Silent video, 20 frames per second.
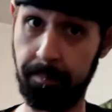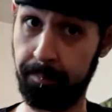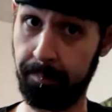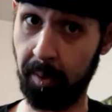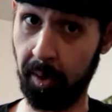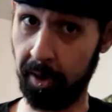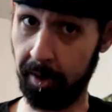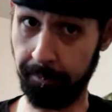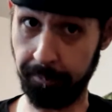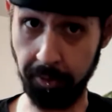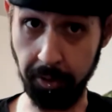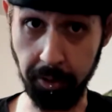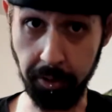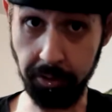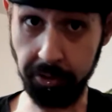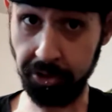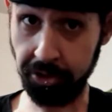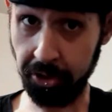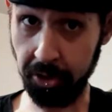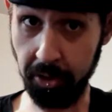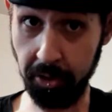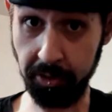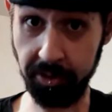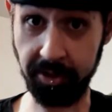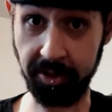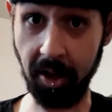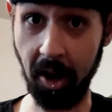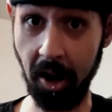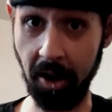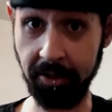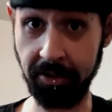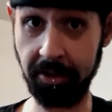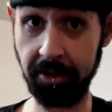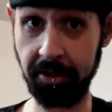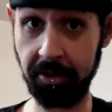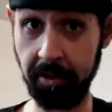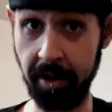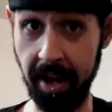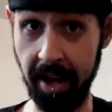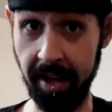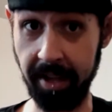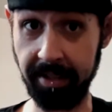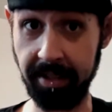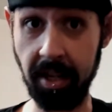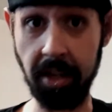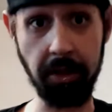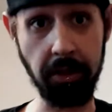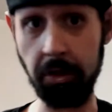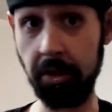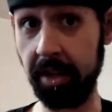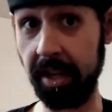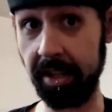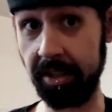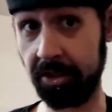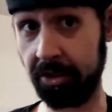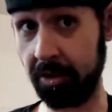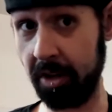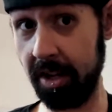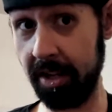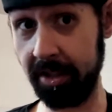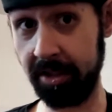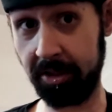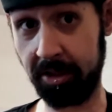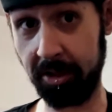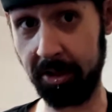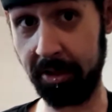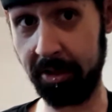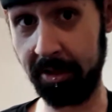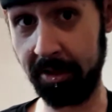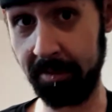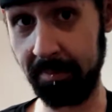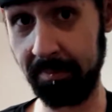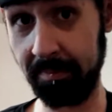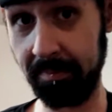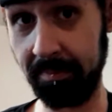But if you choose Dr. Grant, you get treated to